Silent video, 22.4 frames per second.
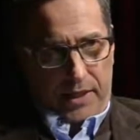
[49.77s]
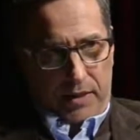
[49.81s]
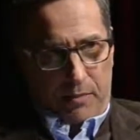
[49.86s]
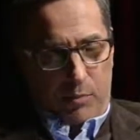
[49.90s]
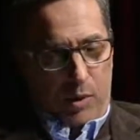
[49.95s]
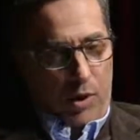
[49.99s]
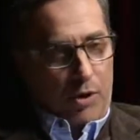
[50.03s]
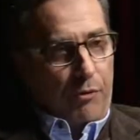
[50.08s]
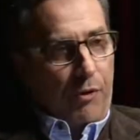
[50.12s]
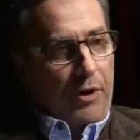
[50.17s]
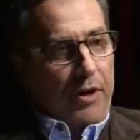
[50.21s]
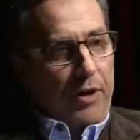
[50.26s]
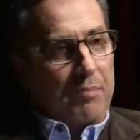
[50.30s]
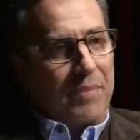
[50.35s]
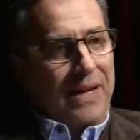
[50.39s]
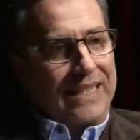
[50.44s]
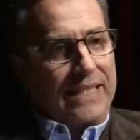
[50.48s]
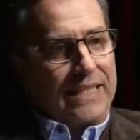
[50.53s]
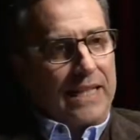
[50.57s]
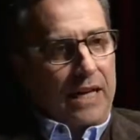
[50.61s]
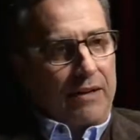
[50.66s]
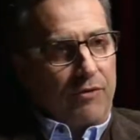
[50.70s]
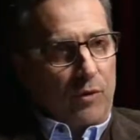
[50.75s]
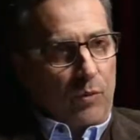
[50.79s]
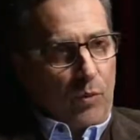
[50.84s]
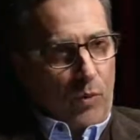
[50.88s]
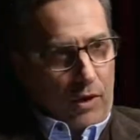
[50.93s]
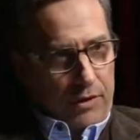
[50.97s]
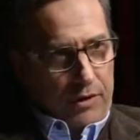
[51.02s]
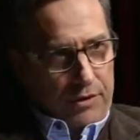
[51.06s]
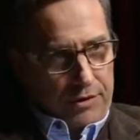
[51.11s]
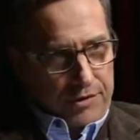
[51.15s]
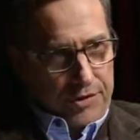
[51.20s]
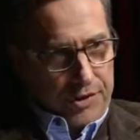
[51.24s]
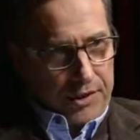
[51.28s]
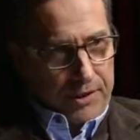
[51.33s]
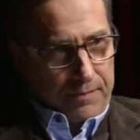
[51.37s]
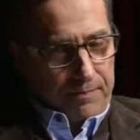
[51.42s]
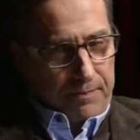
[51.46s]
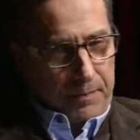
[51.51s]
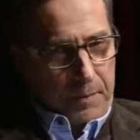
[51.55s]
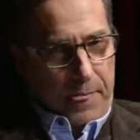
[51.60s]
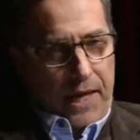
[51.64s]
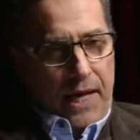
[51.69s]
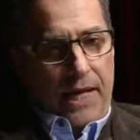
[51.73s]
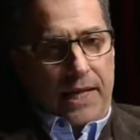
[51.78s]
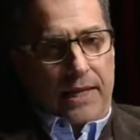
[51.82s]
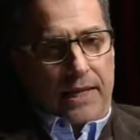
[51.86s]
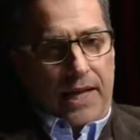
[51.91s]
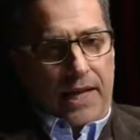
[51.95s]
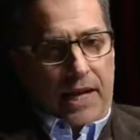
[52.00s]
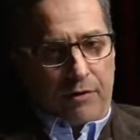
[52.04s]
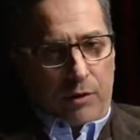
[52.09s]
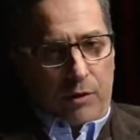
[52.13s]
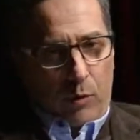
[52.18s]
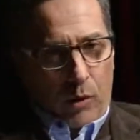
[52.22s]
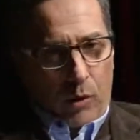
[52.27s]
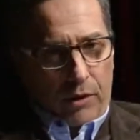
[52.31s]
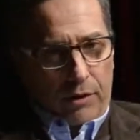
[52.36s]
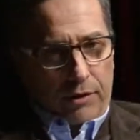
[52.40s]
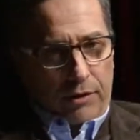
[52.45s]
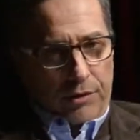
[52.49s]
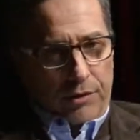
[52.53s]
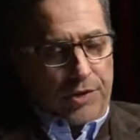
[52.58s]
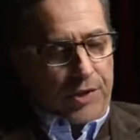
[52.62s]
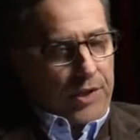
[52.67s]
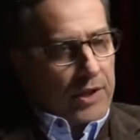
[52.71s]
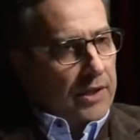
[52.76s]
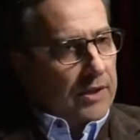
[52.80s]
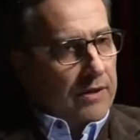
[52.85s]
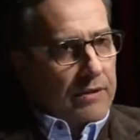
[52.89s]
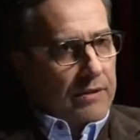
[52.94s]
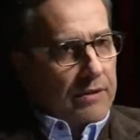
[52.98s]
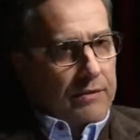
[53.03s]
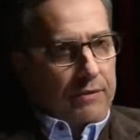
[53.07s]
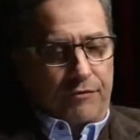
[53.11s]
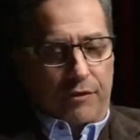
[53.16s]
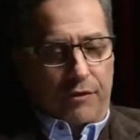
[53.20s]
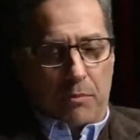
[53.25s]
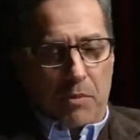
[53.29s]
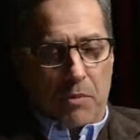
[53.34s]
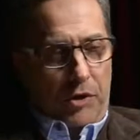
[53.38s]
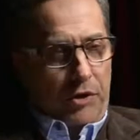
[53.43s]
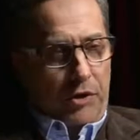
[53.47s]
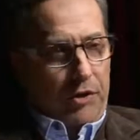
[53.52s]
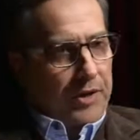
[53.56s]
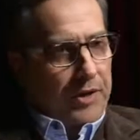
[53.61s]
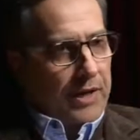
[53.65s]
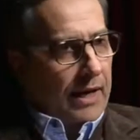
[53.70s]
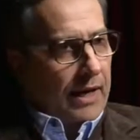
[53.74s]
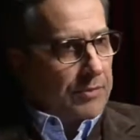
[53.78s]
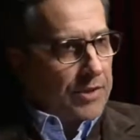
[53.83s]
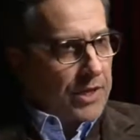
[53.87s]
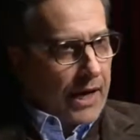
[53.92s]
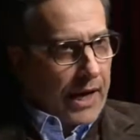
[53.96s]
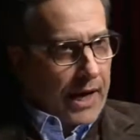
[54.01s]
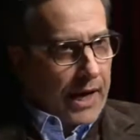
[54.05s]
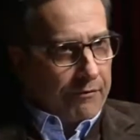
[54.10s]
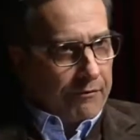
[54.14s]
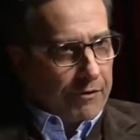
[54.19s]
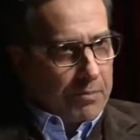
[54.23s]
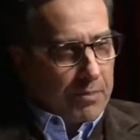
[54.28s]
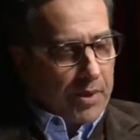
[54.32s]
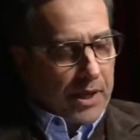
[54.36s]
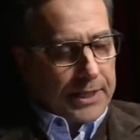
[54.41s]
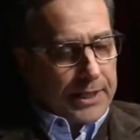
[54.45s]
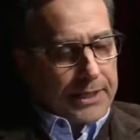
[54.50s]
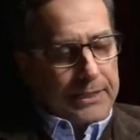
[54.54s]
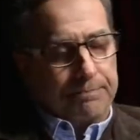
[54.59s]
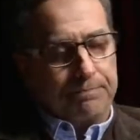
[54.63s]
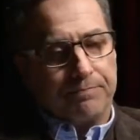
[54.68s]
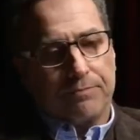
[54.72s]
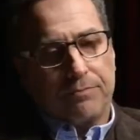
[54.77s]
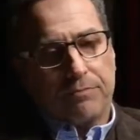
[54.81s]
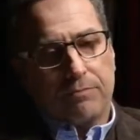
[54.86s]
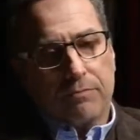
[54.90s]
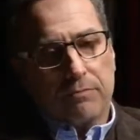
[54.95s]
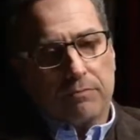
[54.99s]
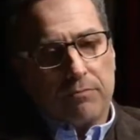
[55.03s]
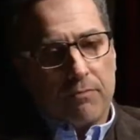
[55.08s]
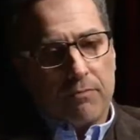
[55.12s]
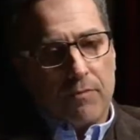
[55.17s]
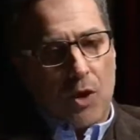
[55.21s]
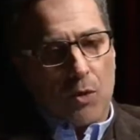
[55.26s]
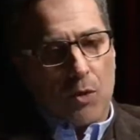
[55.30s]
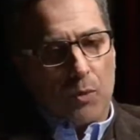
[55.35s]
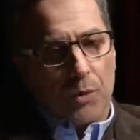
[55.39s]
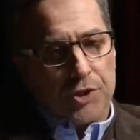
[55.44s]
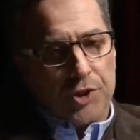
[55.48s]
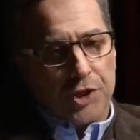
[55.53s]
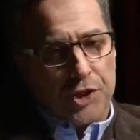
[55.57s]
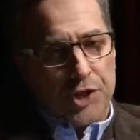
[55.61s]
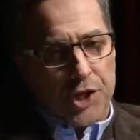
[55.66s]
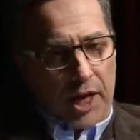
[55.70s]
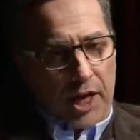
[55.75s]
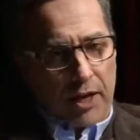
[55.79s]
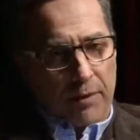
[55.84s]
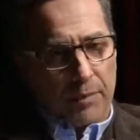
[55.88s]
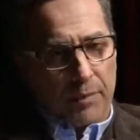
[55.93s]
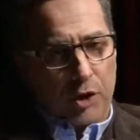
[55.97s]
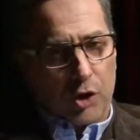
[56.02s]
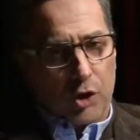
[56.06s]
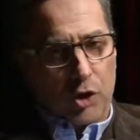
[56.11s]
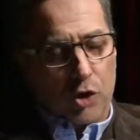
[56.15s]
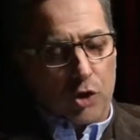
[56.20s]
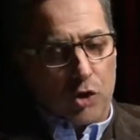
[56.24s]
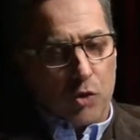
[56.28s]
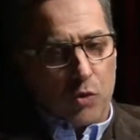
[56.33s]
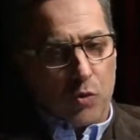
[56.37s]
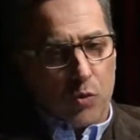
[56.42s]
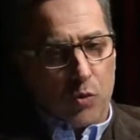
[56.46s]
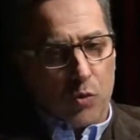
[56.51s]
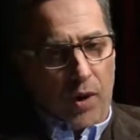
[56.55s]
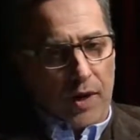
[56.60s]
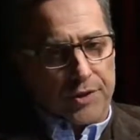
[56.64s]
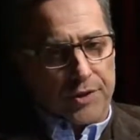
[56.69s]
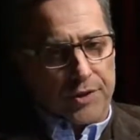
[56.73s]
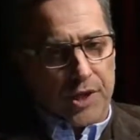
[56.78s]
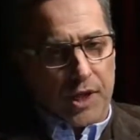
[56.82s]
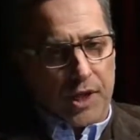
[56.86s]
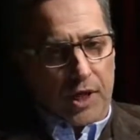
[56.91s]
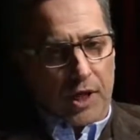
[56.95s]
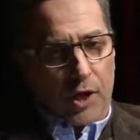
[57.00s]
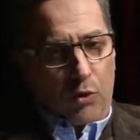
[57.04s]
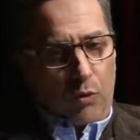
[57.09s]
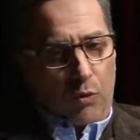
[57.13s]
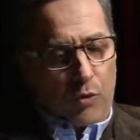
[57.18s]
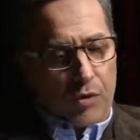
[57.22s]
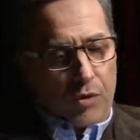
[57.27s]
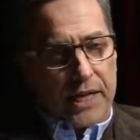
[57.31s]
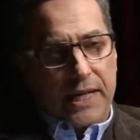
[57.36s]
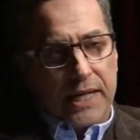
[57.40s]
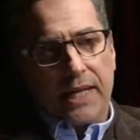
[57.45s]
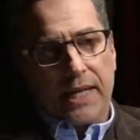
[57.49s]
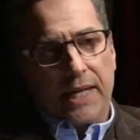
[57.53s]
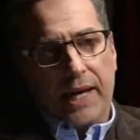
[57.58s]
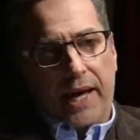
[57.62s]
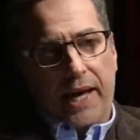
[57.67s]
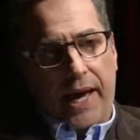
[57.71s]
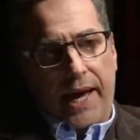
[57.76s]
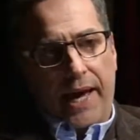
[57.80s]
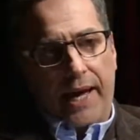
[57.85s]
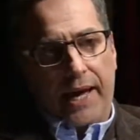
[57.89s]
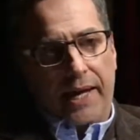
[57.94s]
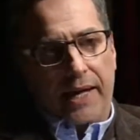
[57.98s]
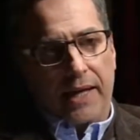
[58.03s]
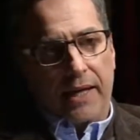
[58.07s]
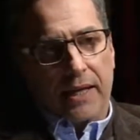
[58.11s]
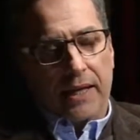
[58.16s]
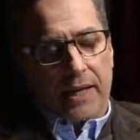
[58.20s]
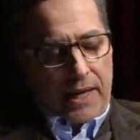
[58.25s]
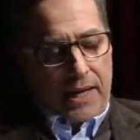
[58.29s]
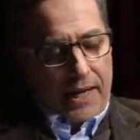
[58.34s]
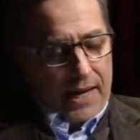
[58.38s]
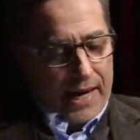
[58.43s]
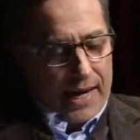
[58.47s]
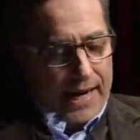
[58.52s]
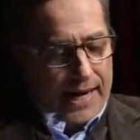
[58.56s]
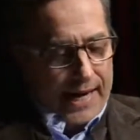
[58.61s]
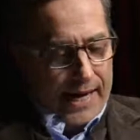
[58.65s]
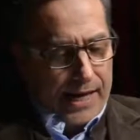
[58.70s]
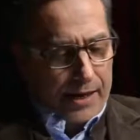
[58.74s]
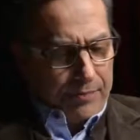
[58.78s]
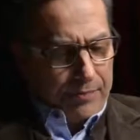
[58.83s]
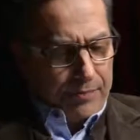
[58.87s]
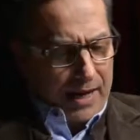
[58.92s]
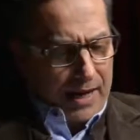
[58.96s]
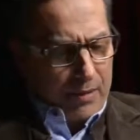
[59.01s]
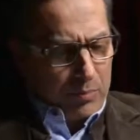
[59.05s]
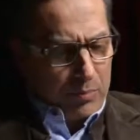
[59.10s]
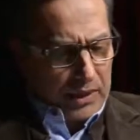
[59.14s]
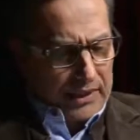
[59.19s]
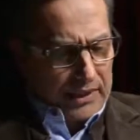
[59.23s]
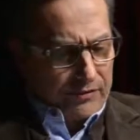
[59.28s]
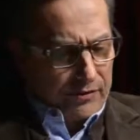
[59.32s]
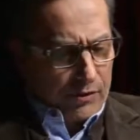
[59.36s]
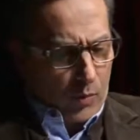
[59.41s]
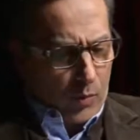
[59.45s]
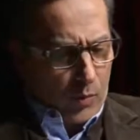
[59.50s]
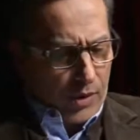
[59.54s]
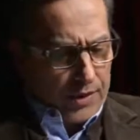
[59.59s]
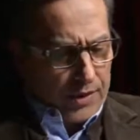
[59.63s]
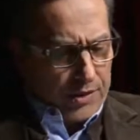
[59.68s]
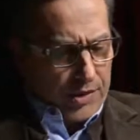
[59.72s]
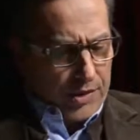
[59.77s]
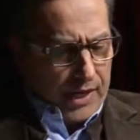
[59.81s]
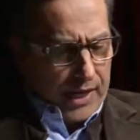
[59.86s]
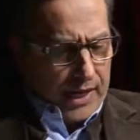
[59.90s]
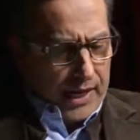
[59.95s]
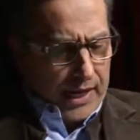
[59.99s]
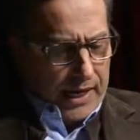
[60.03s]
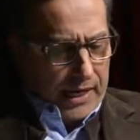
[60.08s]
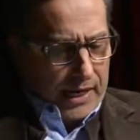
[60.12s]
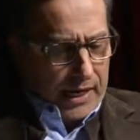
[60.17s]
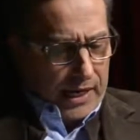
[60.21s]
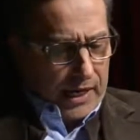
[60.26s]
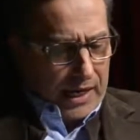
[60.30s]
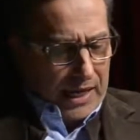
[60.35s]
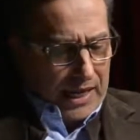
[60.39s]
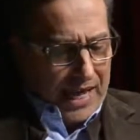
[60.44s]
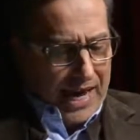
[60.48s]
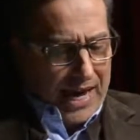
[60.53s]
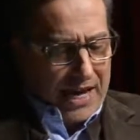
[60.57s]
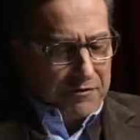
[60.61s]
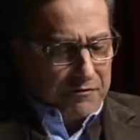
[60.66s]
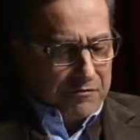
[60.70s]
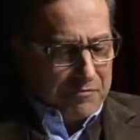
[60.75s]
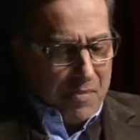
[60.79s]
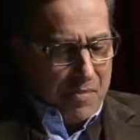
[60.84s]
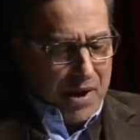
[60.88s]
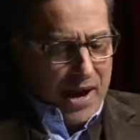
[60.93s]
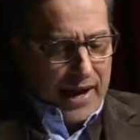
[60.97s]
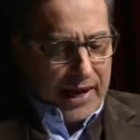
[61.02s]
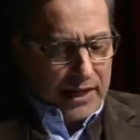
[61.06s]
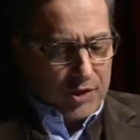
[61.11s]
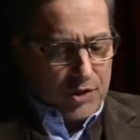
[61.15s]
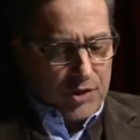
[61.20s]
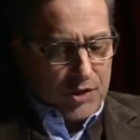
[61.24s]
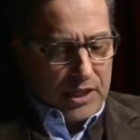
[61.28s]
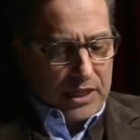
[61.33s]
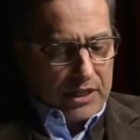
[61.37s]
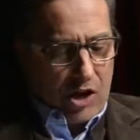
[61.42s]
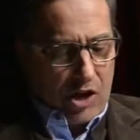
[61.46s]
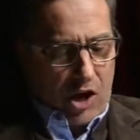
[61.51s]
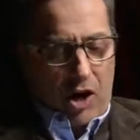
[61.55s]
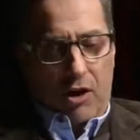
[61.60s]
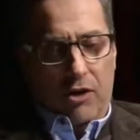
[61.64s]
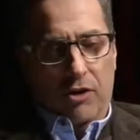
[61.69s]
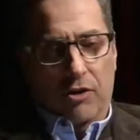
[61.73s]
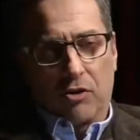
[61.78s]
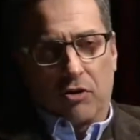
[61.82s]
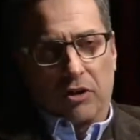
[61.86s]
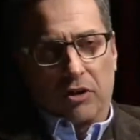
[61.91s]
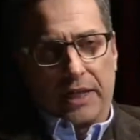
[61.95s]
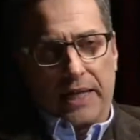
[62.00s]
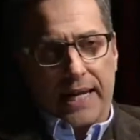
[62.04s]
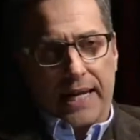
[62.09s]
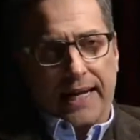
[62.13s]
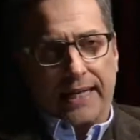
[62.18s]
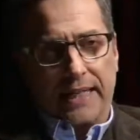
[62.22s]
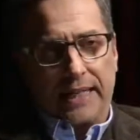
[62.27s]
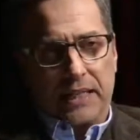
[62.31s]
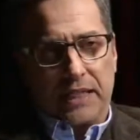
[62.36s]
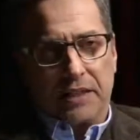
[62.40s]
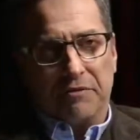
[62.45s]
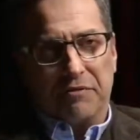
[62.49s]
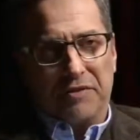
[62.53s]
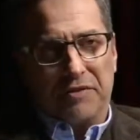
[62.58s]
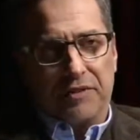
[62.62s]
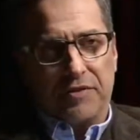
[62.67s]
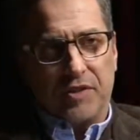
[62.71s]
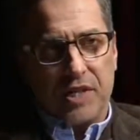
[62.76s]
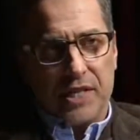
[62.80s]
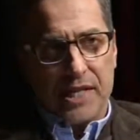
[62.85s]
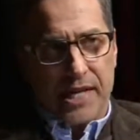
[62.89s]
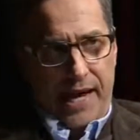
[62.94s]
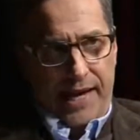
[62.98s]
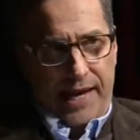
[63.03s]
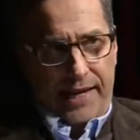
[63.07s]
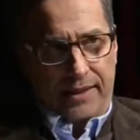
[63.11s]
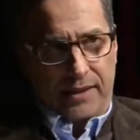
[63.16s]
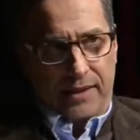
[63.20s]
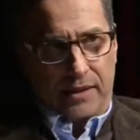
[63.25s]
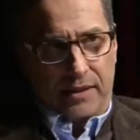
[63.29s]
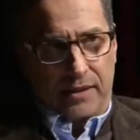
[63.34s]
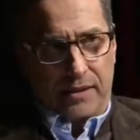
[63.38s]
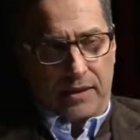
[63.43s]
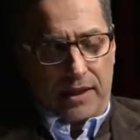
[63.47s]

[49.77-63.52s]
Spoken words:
book written by David Wilkerson. Mm-hmm. David Wilkerson, familiar name to everybody, was a gentleman who was reading a Life magazine article in 1958